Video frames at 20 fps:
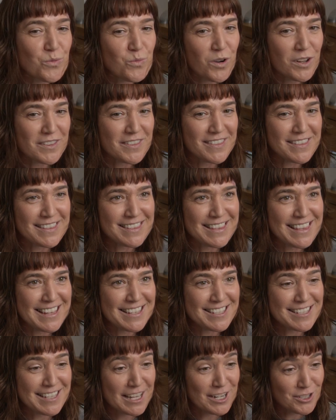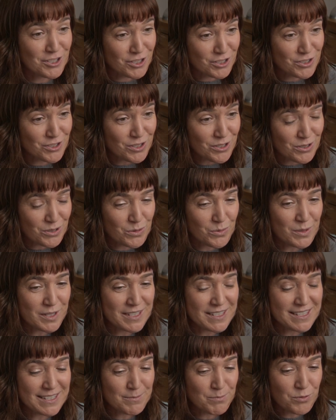what they started to do
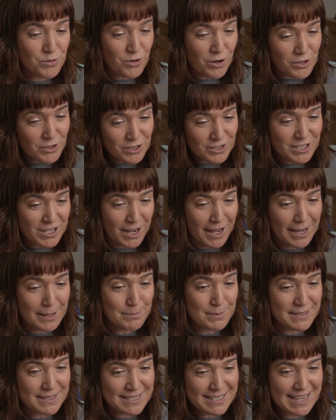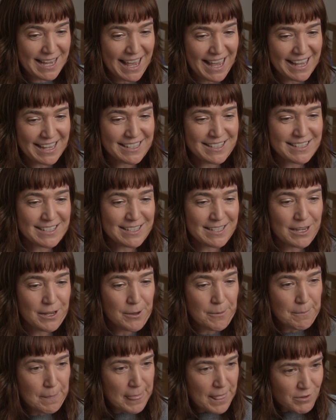was prototype and test
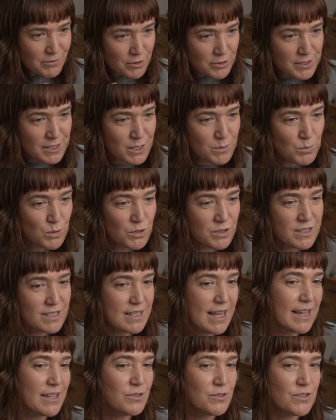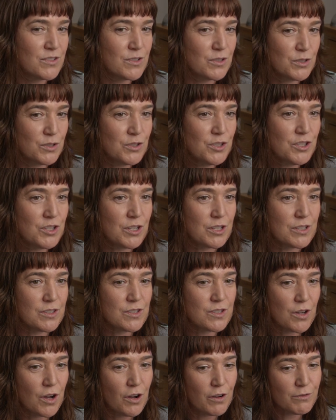very small scale
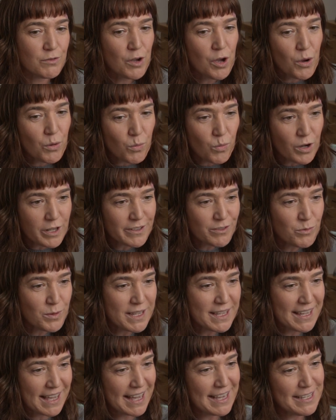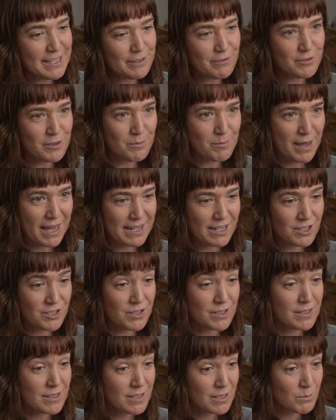solutions of what if we gave the
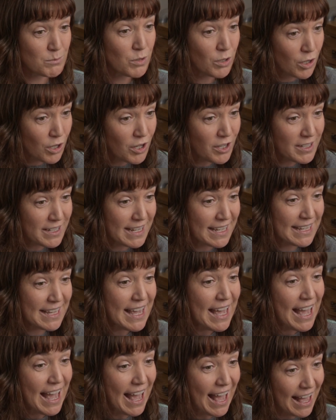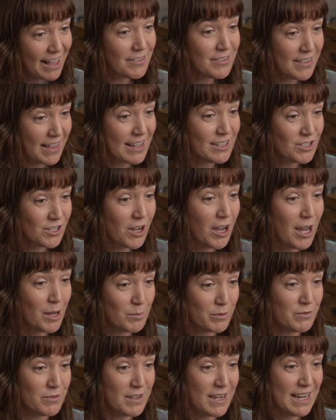managers some learning at that
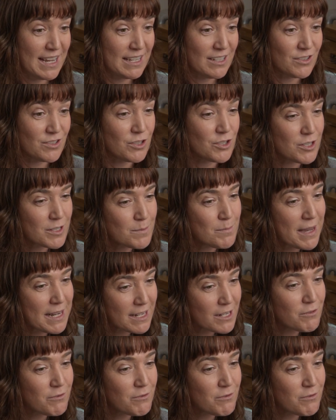time of need. So just made it